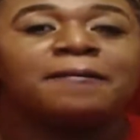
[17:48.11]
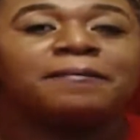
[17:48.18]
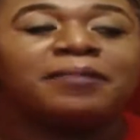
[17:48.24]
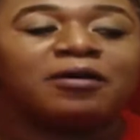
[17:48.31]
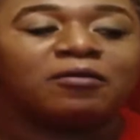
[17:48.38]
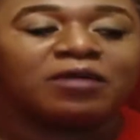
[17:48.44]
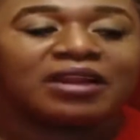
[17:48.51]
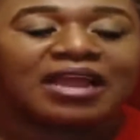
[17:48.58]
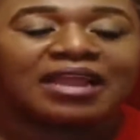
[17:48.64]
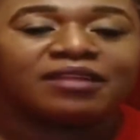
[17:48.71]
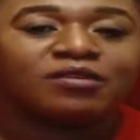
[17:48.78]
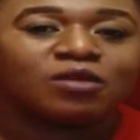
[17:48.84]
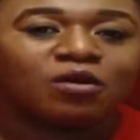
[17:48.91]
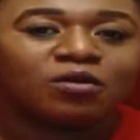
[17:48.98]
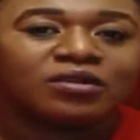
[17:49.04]
But what I
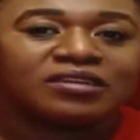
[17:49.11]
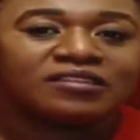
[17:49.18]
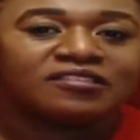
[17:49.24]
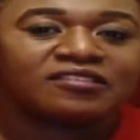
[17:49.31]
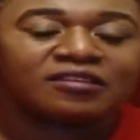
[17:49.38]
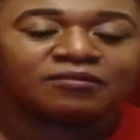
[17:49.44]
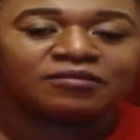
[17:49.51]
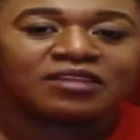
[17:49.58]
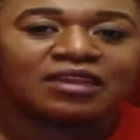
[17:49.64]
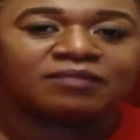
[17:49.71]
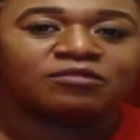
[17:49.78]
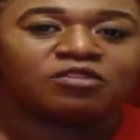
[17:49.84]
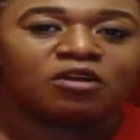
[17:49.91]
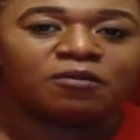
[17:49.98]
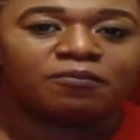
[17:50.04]
notice
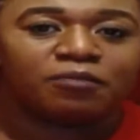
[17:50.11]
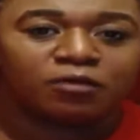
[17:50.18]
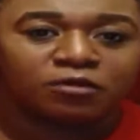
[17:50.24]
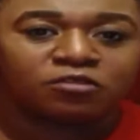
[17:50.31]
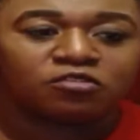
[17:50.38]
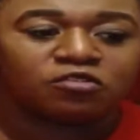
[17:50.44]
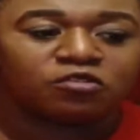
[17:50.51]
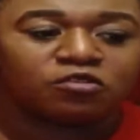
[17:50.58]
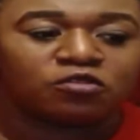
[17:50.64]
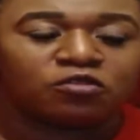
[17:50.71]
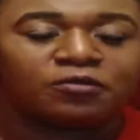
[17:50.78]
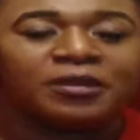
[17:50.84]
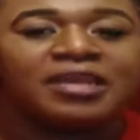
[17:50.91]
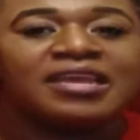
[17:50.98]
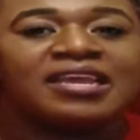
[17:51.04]
sometimes on
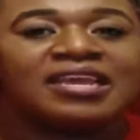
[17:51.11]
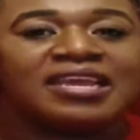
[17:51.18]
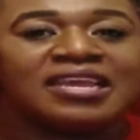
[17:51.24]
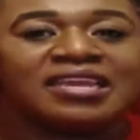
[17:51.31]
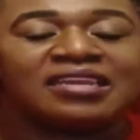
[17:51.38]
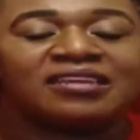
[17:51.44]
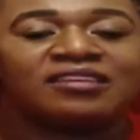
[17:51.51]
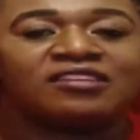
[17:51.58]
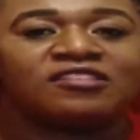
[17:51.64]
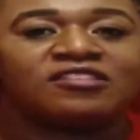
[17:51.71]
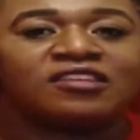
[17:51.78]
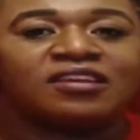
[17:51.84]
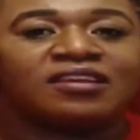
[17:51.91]
BookTube is